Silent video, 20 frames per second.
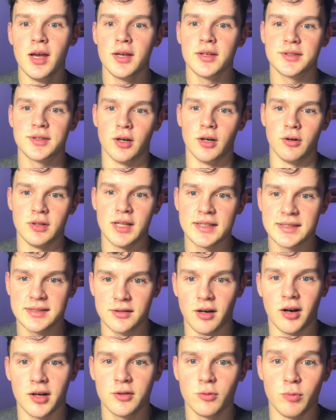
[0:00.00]
So let's
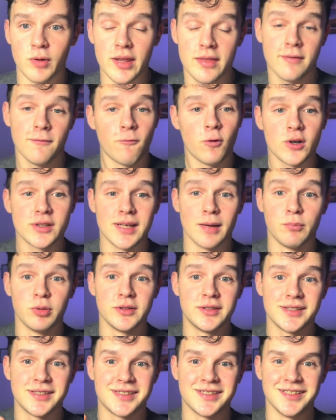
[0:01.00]
start with, for
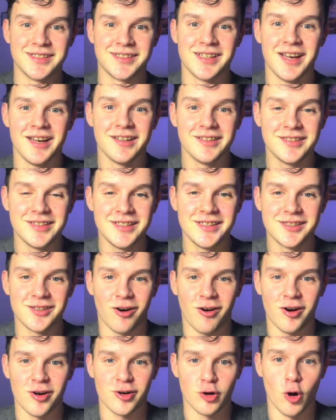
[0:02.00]
example, these
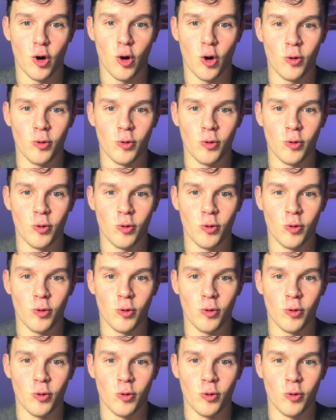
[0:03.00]
are